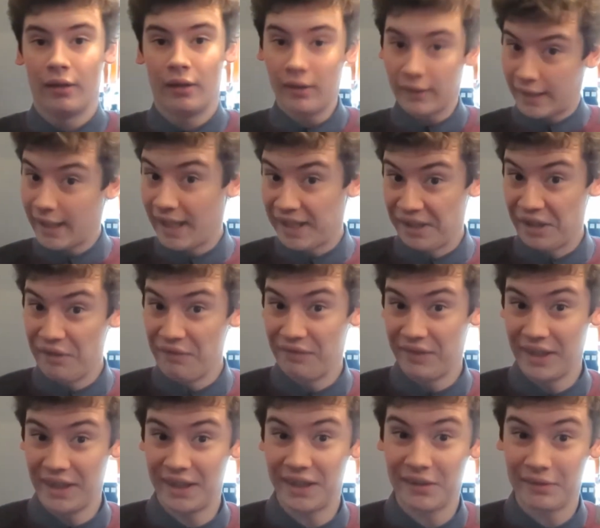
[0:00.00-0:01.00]
Okay,
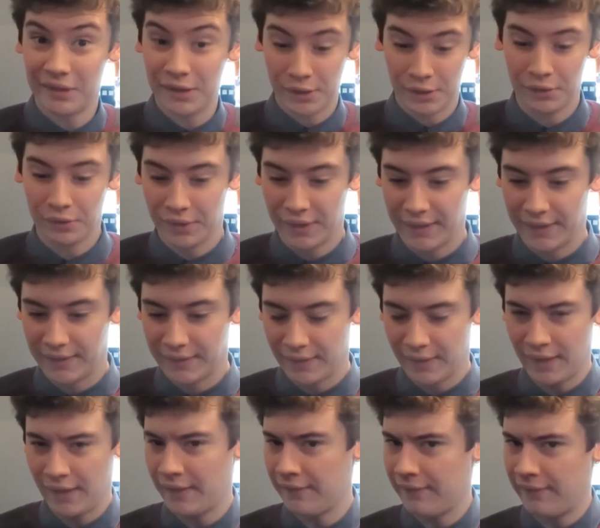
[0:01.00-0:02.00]
hopefully you enjoyed
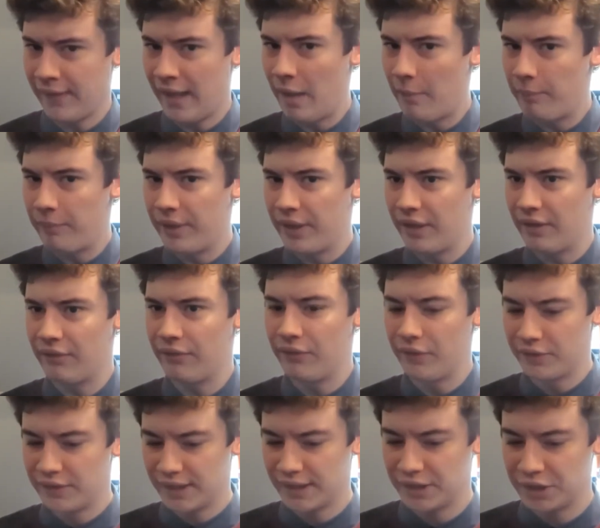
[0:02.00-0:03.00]
that bit of
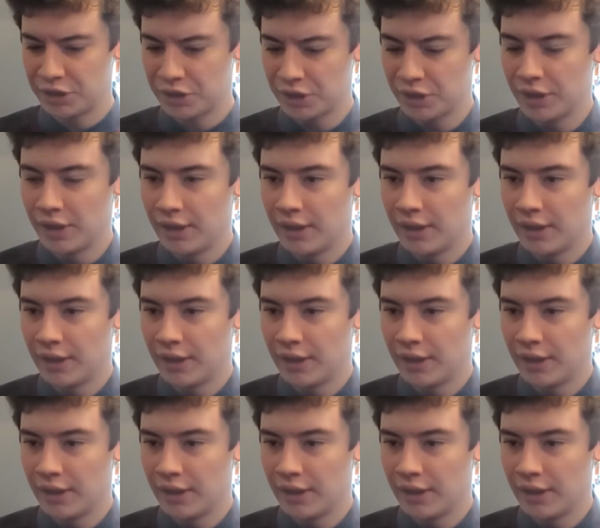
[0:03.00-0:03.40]
footage.